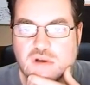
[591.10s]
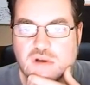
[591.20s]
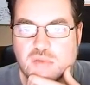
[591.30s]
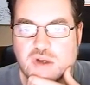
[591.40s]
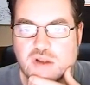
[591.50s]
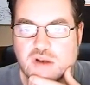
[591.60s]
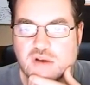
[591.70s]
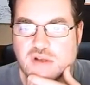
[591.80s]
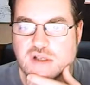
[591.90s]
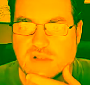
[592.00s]
Maybe they don't
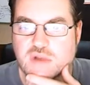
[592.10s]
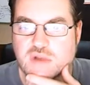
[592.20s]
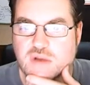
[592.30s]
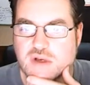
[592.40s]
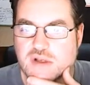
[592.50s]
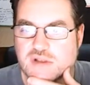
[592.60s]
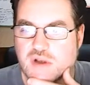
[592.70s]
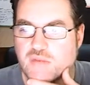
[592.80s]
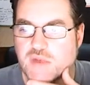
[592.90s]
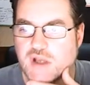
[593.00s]
tell us what they want. It's
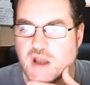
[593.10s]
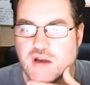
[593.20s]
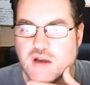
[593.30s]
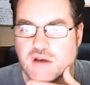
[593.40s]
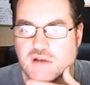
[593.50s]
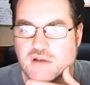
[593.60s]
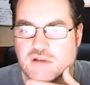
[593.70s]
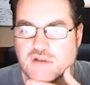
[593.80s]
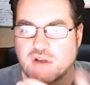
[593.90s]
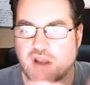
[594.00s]
home and garden,
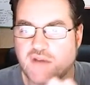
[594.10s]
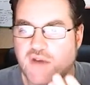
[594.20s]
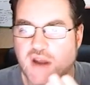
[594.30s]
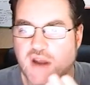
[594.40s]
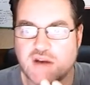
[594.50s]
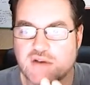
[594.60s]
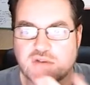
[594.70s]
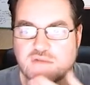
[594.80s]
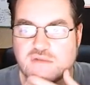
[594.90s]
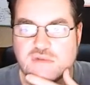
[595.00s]
turning over $1,800
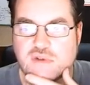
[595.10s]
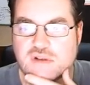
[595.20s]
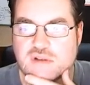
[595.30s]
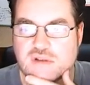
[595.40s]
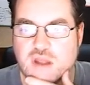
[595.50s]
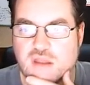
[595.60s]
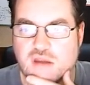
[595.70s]
a month.